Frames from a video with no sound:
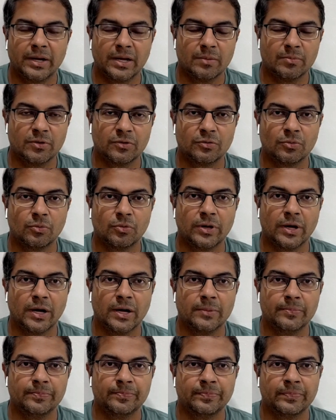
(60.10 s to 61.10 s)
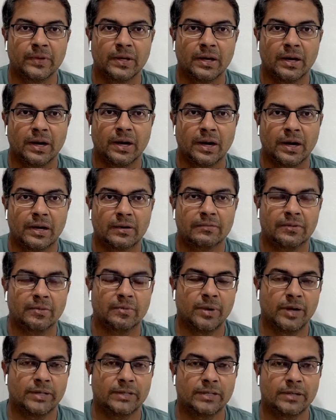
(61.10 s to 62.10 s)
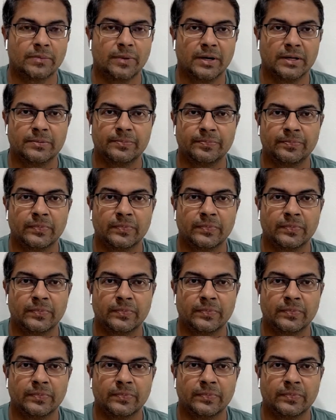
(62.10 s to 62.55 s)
name is Surya. I'm from Hyderabad.